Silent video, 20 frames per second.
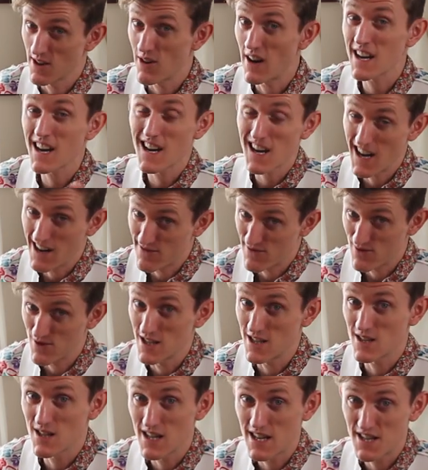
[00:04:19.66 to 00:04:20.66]
though, I gotta have
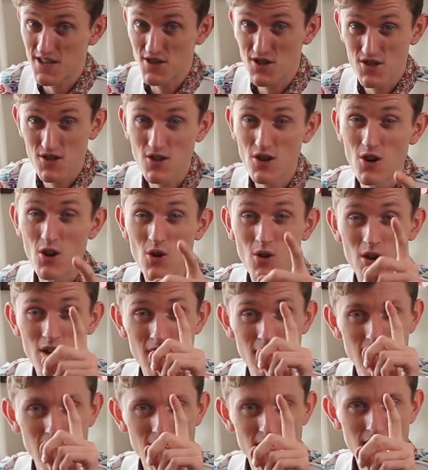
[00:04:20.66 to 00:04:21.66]
real lunch. So
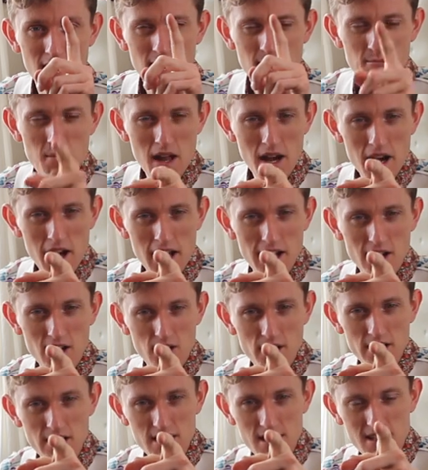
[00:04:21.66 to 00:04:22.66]
Mennonite
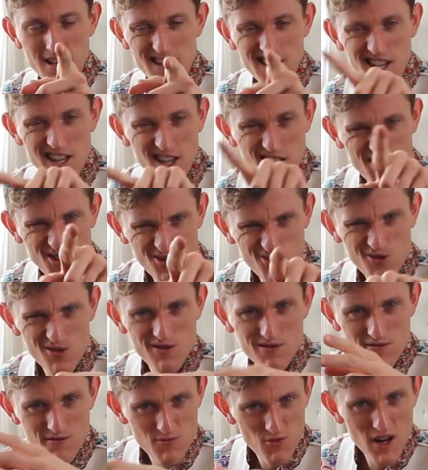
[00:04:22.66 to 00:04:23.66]
Cornelius, I think
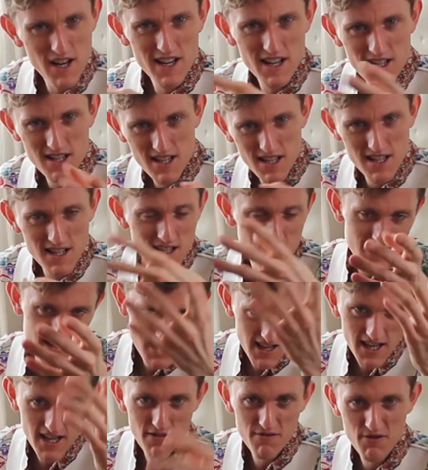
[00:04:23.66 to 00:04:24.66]
you wanted to
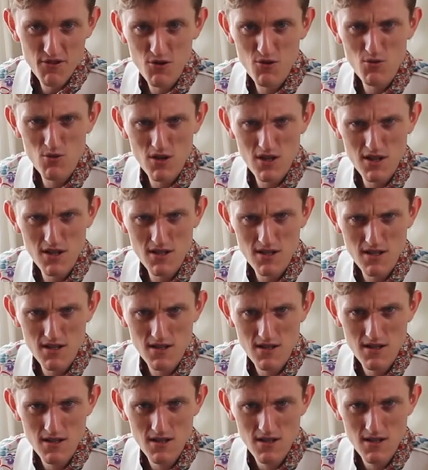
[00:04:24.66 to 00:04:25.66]
say a few words?